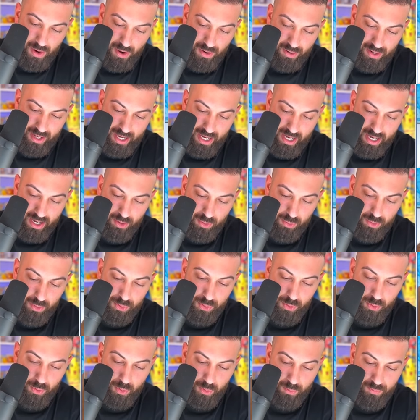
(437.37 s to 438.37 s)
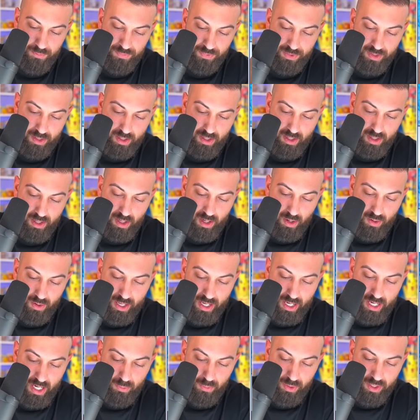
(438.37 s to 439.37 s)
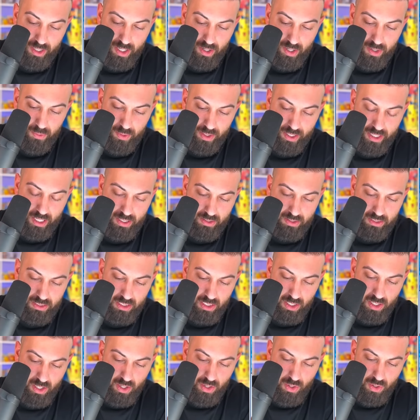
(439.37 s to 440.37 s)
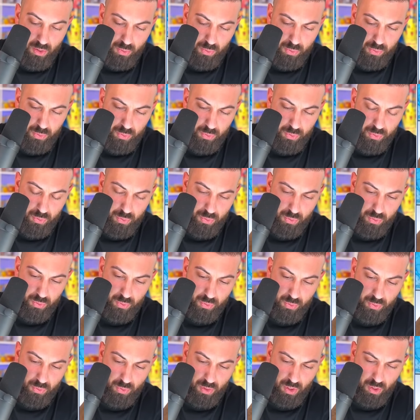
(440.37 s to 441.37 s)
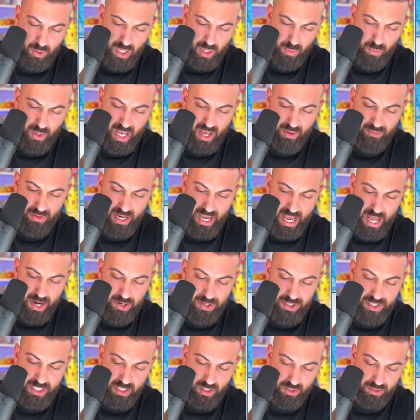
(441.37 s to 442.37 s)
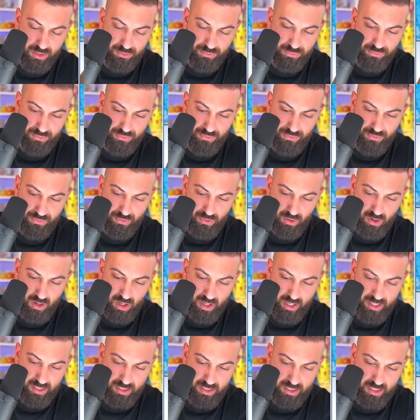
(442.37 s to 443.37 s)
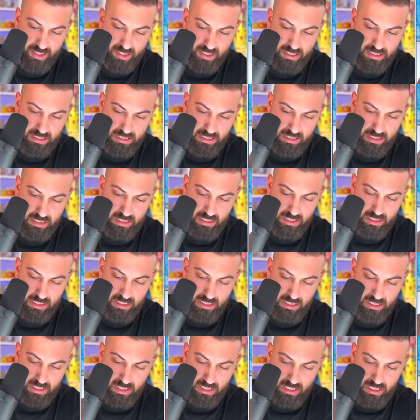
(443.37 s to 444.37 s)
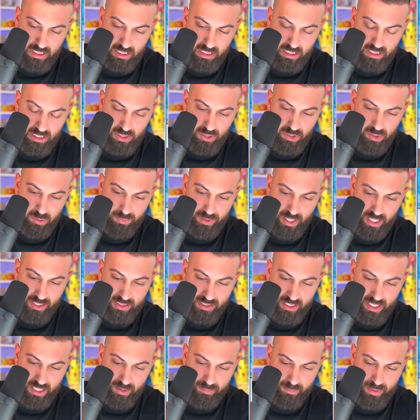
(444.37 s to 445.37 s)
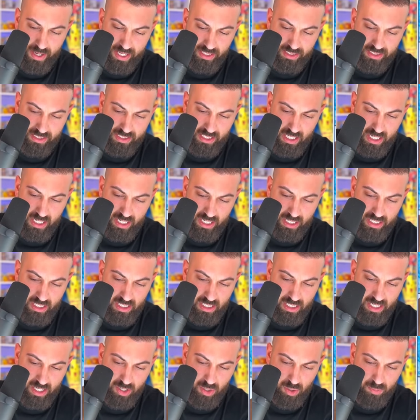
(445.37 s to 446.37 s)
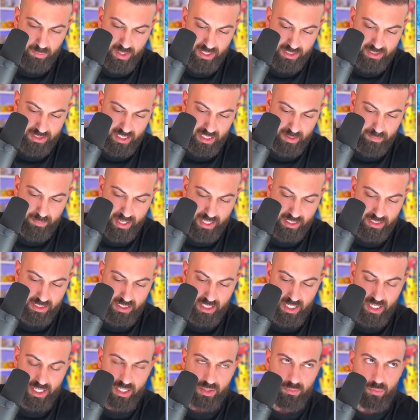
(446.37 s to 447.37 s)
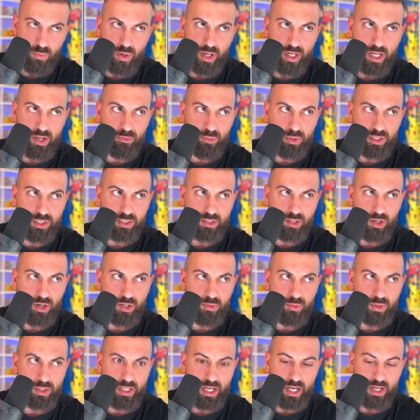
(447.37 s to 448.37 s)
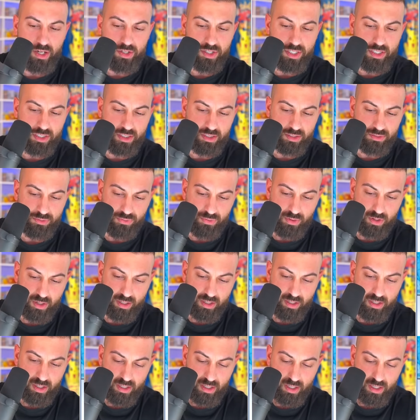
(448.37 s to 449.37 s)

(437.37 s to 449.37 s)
Okay. Okay, here we go, here we go. Okay, we have an energy on the front. I hope that's not a bad sign. I hope that's not a bad sign. When have we started with energies on the front?